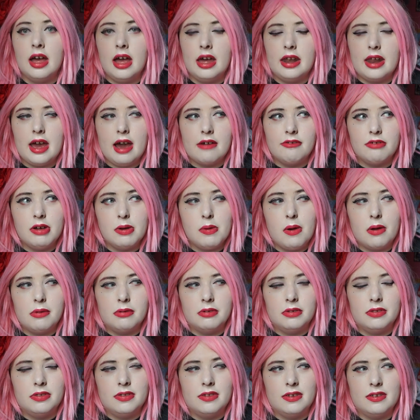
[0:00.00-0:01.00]
and everyone
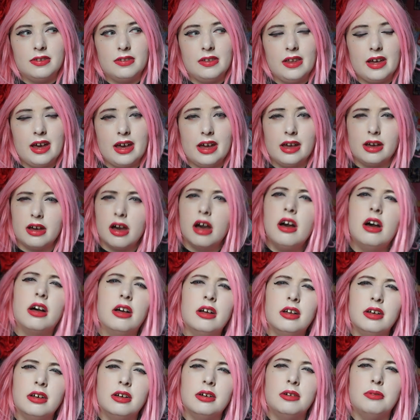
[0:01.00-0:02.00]
was just like,
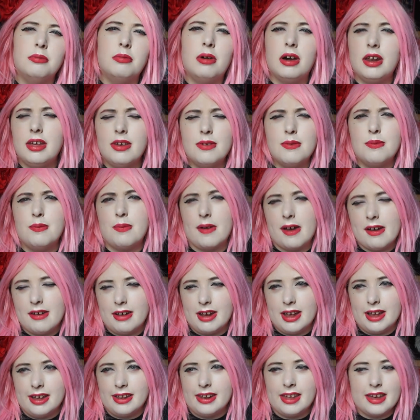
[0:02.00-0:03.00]
what are you
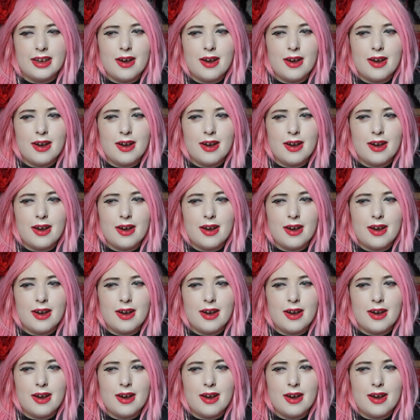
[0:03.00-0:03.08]
wearing?